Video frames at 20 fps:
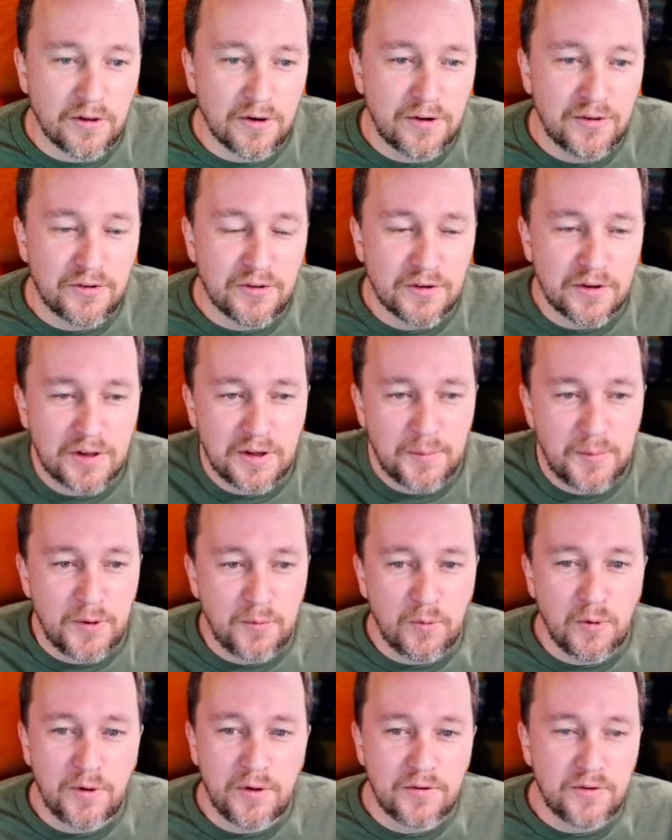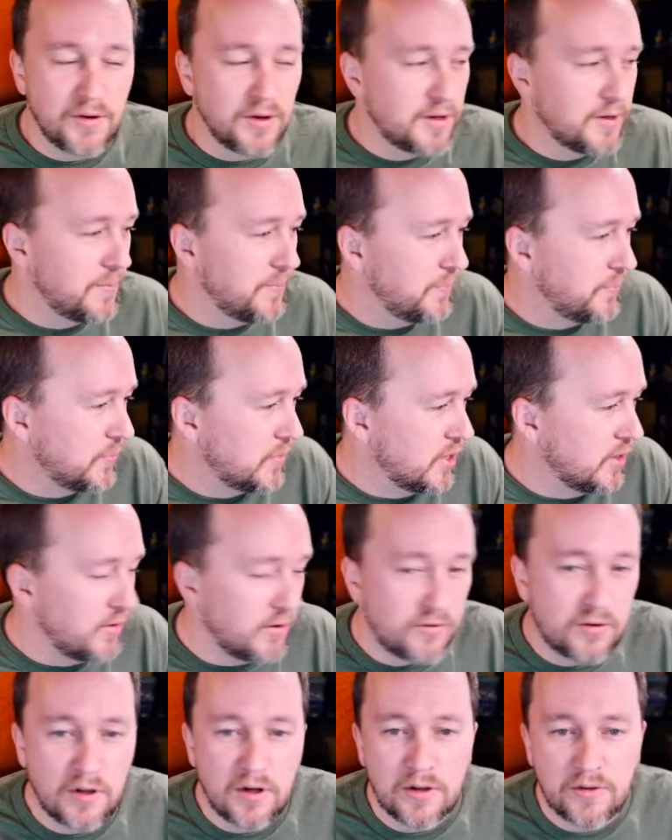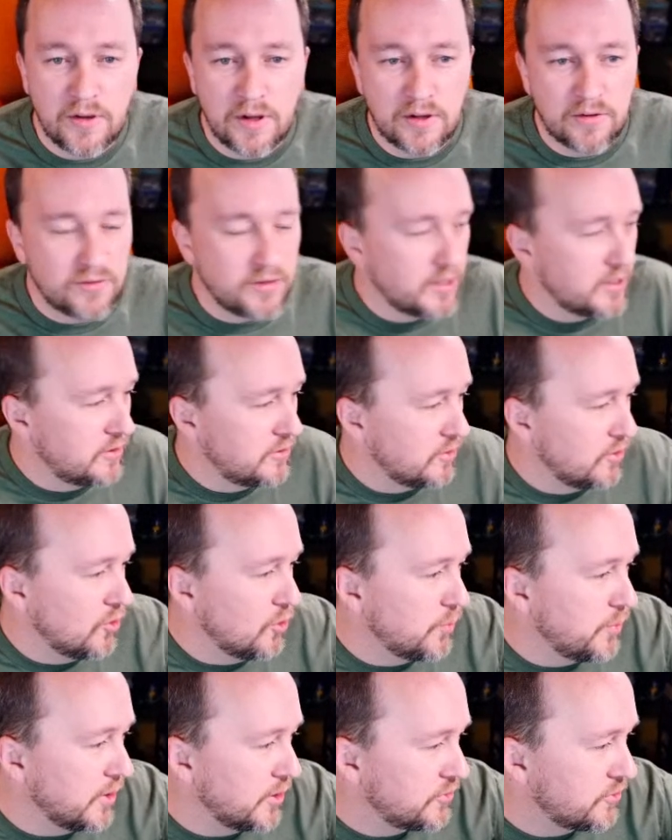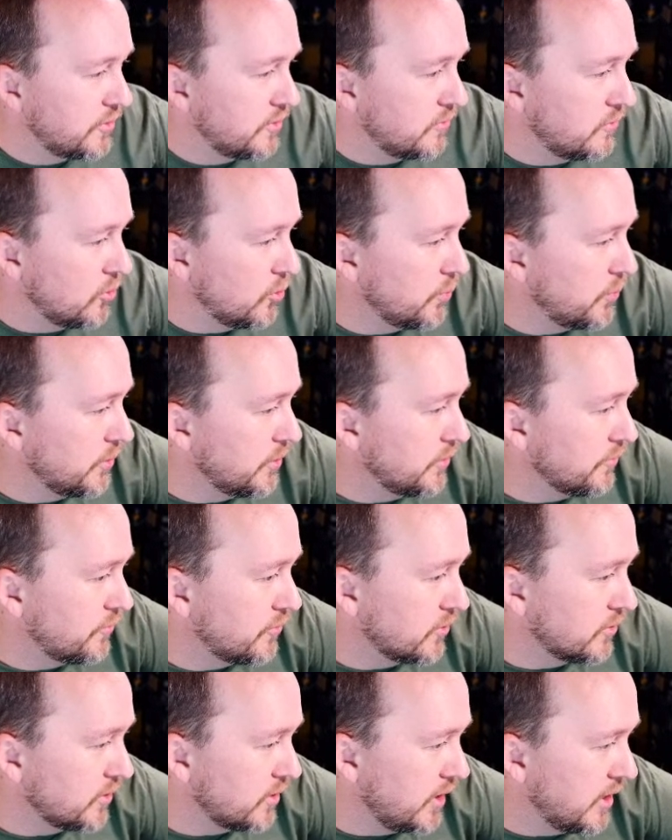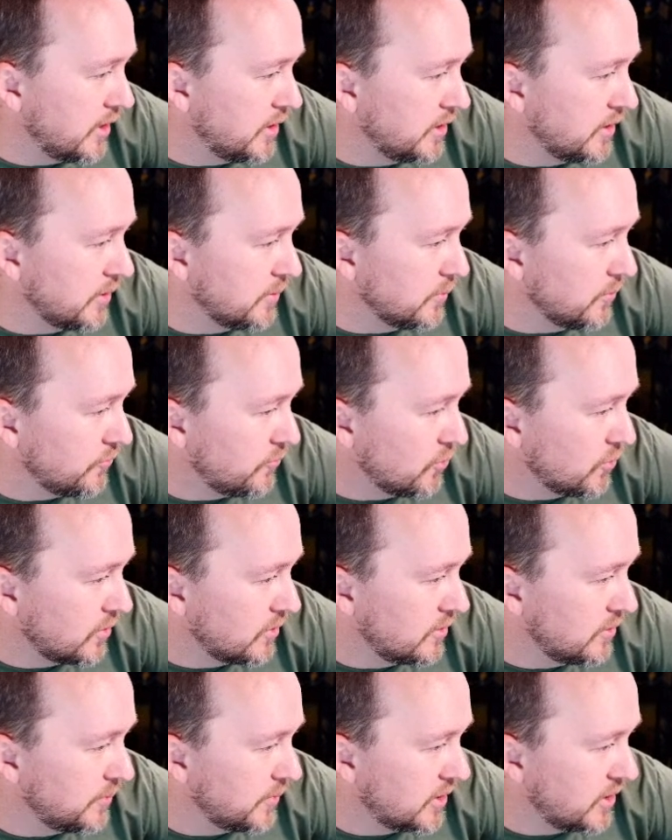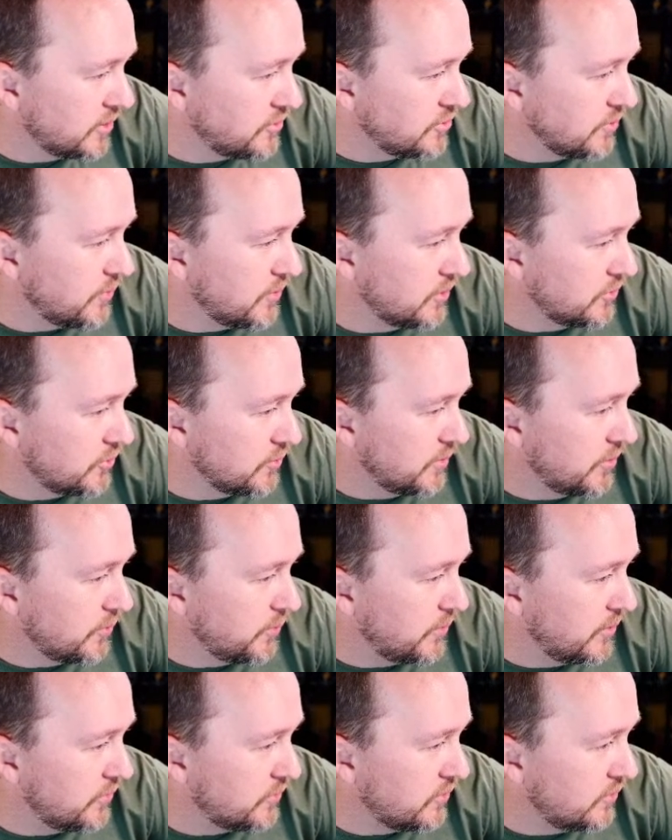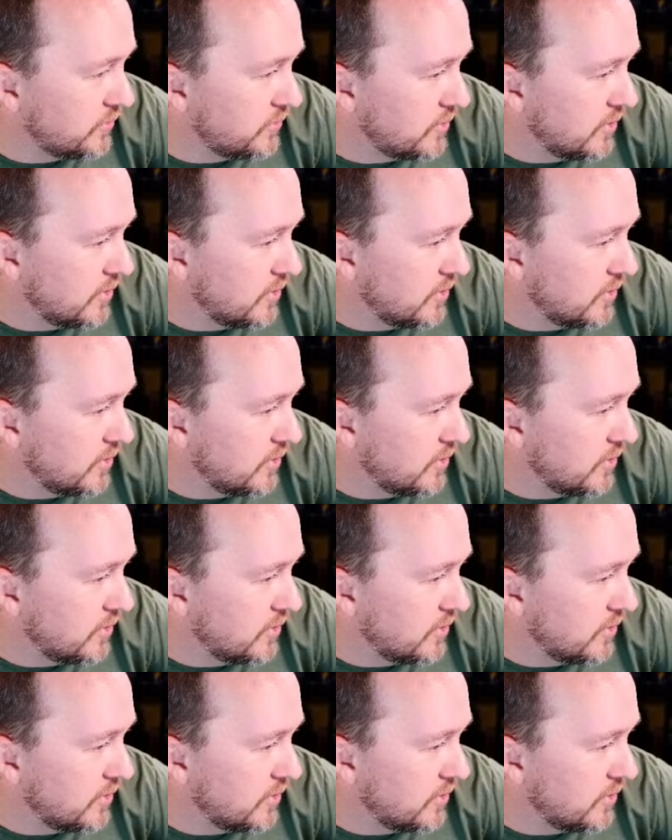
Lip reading: so give me 1 second. And that's going to take a second to open. I should have opened it for editing before. Let me catch up on some other pieces.